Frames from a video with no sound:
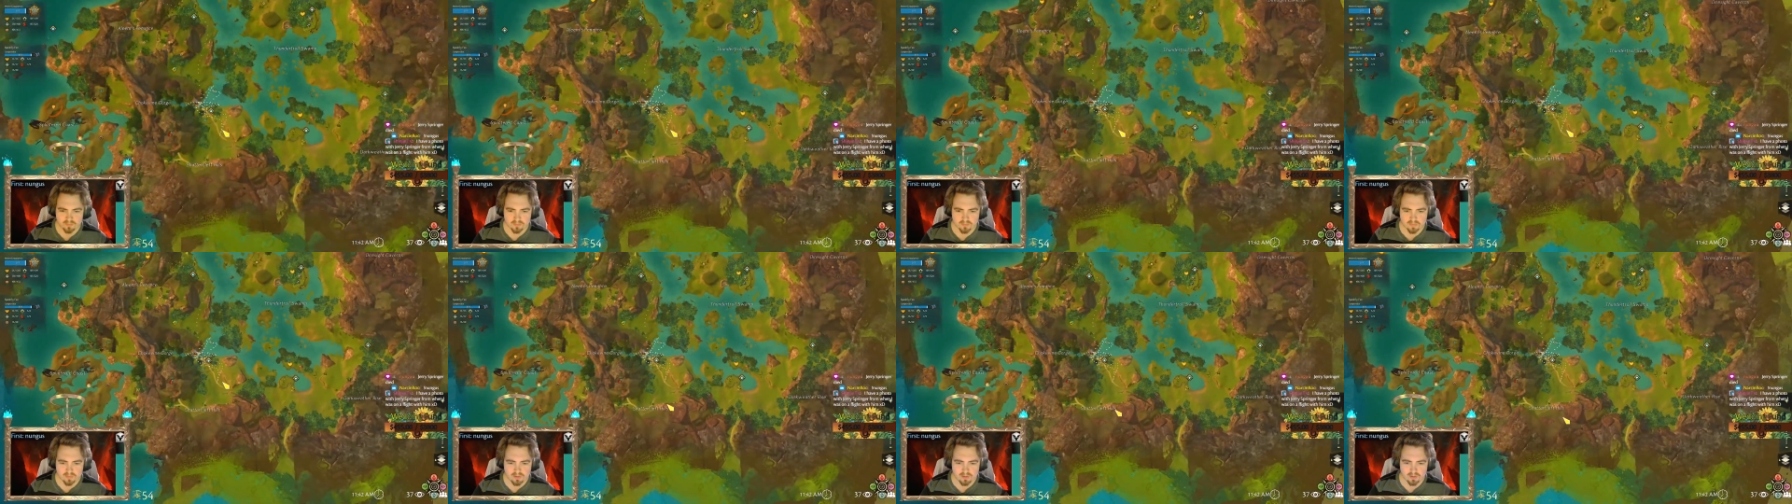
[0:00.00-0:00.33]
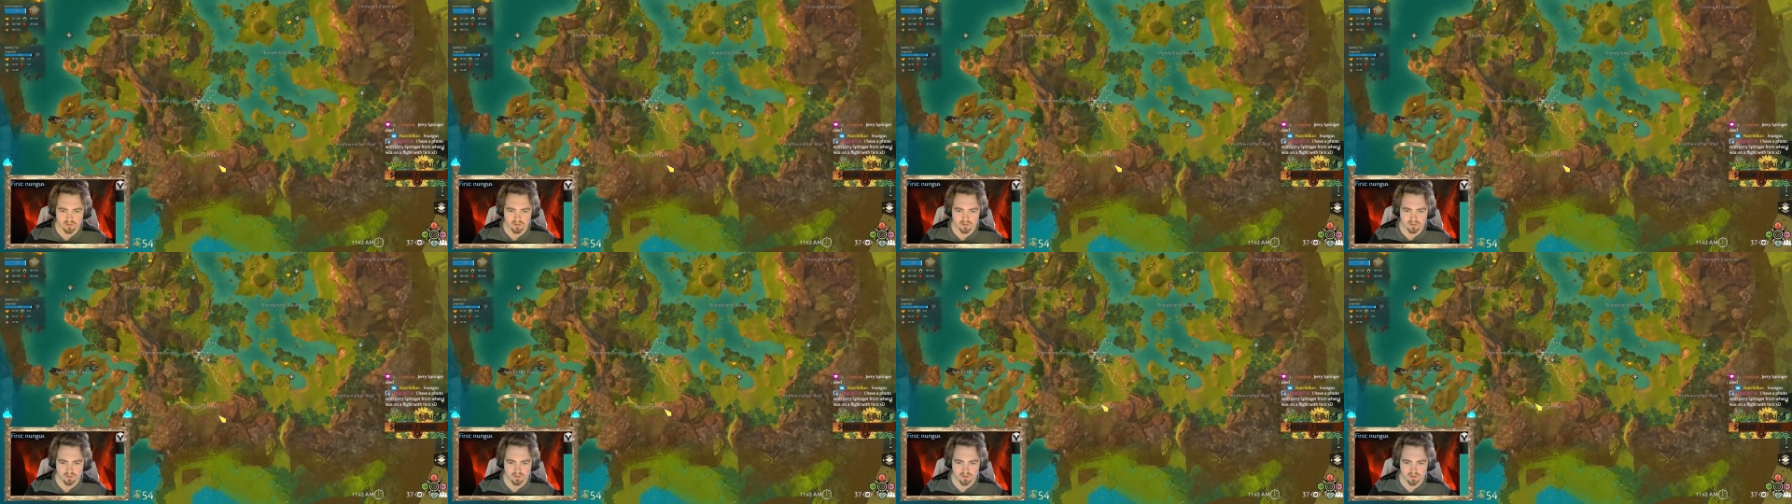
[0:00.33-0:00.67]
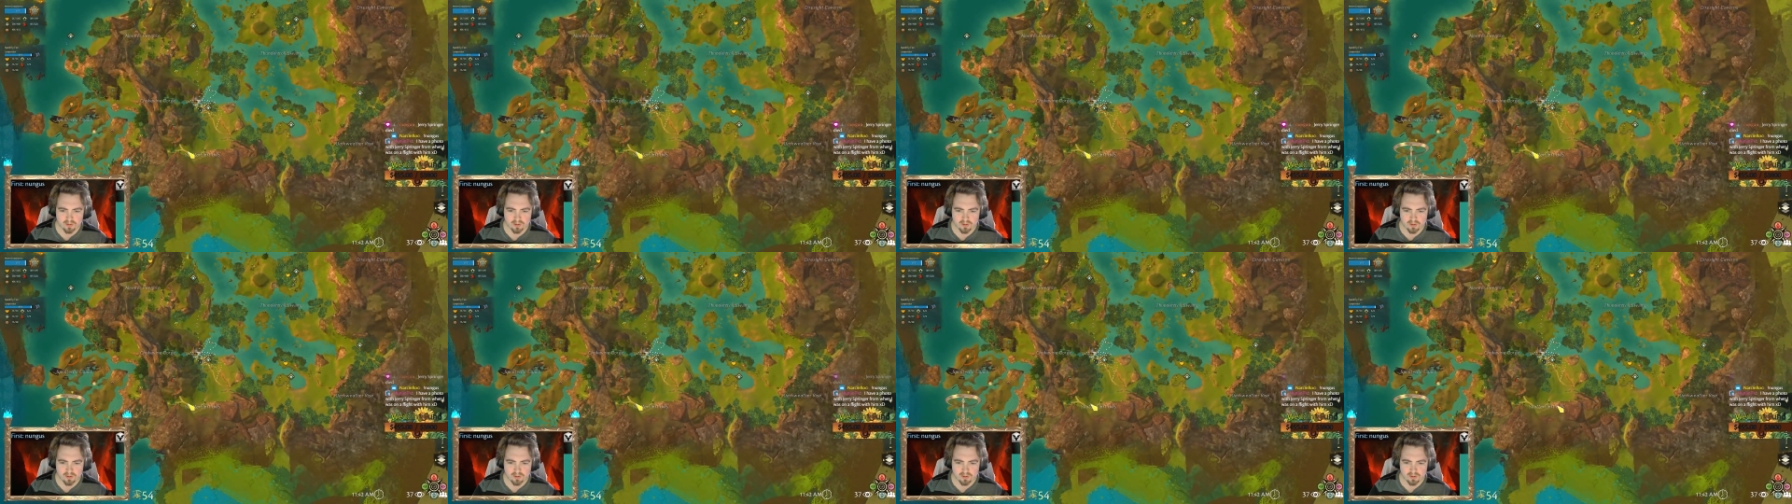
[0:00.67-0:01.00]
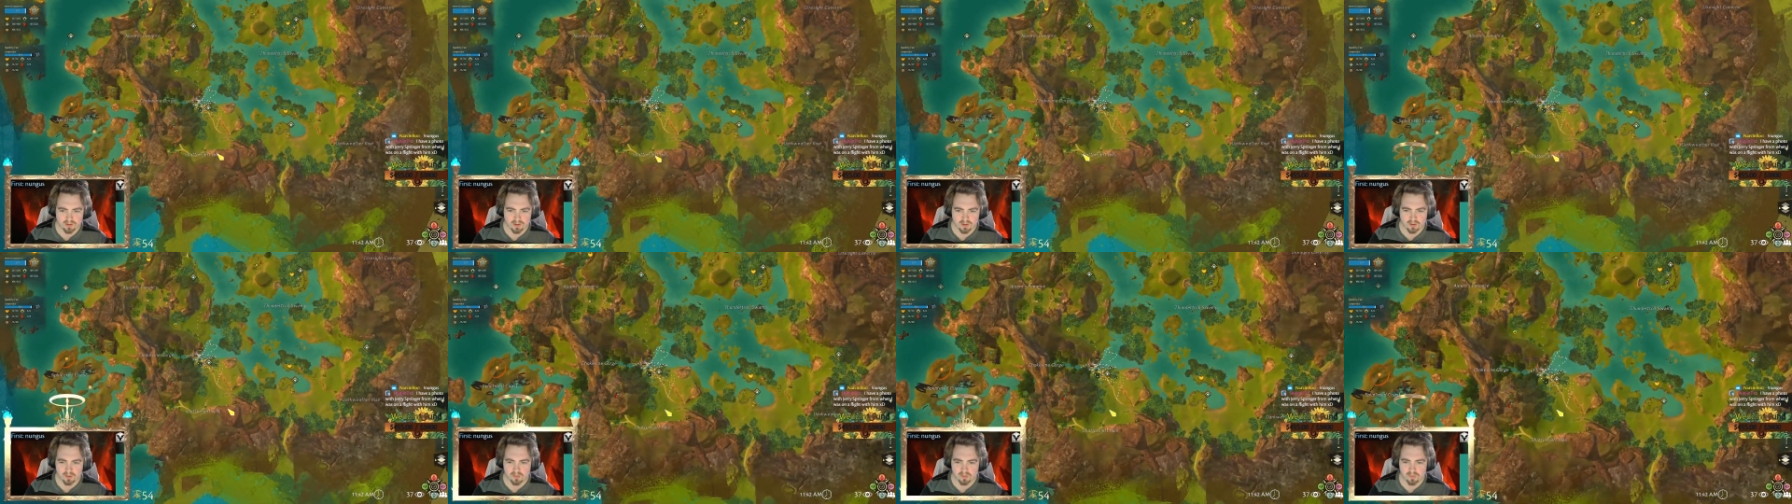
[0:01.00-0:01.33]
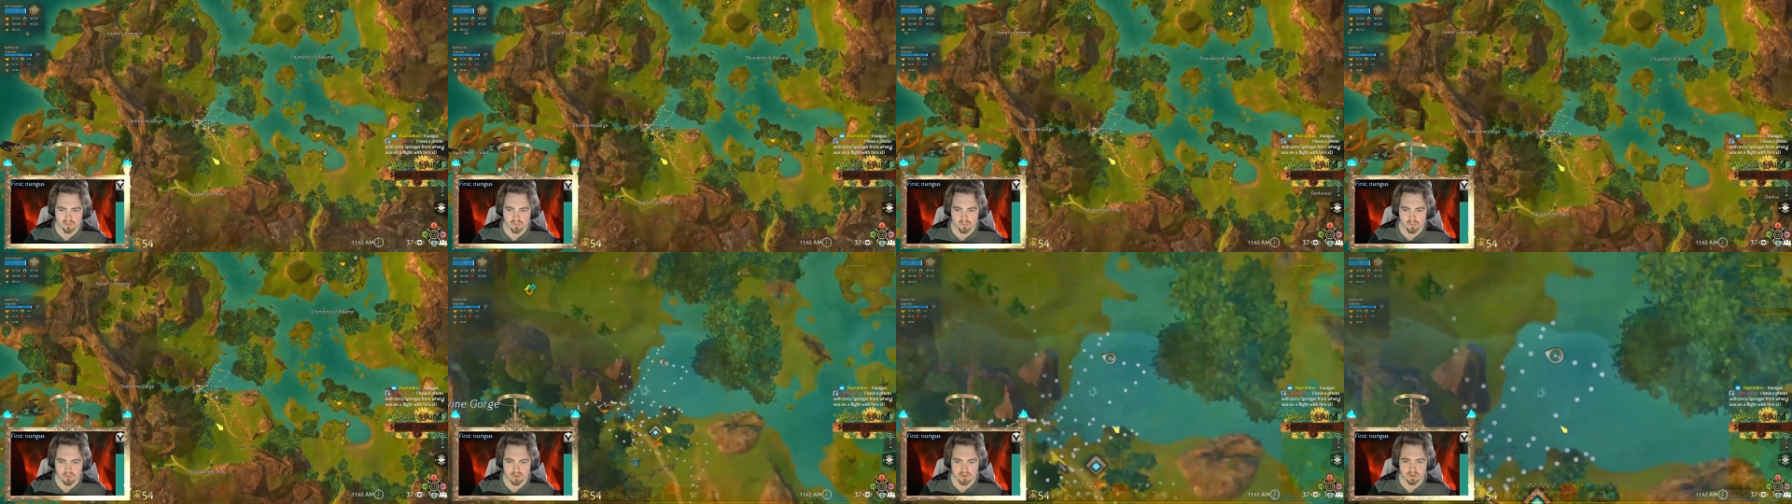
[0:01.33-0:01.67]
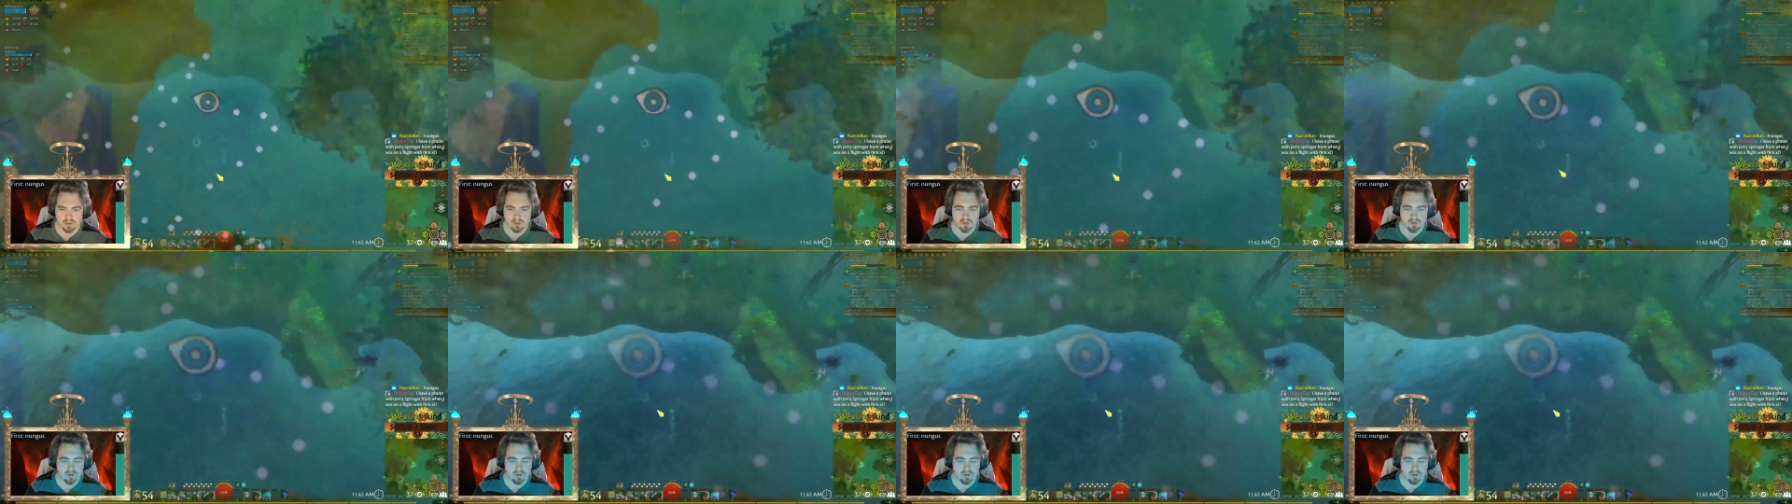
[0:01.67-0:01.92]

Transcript: I could have avoided it.